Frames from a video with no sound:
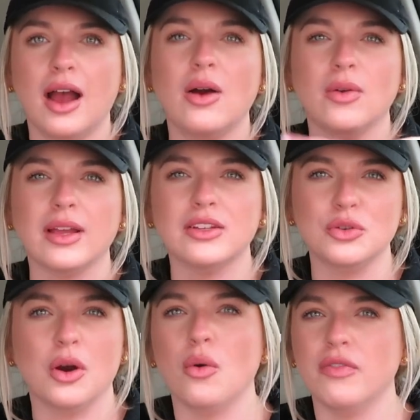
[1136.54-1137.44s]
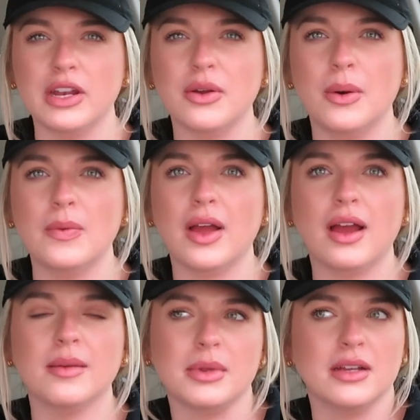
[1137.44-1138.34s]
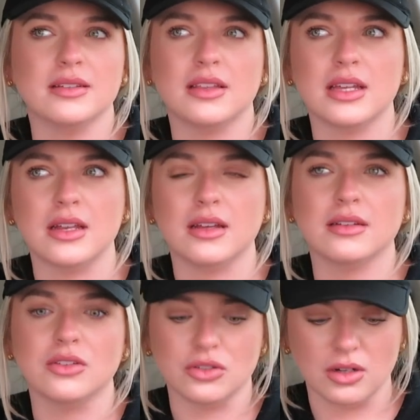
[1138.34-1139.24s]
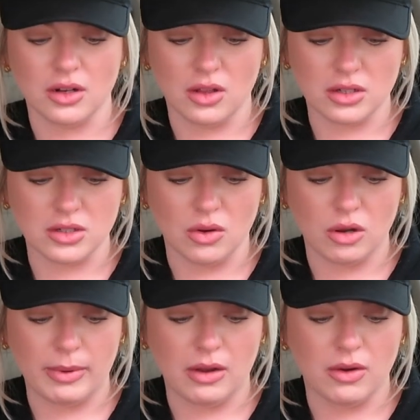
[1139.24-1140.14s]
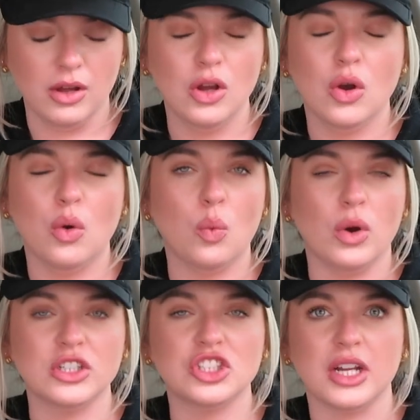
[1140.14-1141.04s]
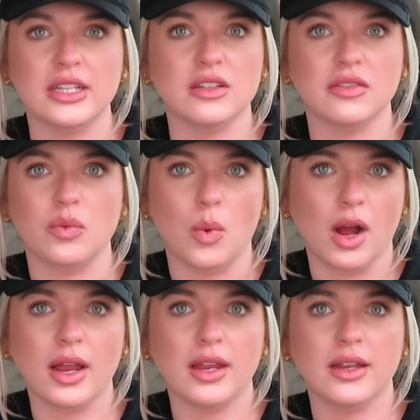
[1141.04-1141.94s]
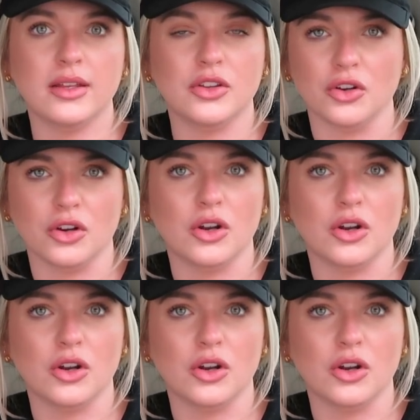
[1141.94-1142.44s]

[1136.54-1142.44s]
I'll like do a whole video on that, because I think there's not a lot of talk about what shades of white you're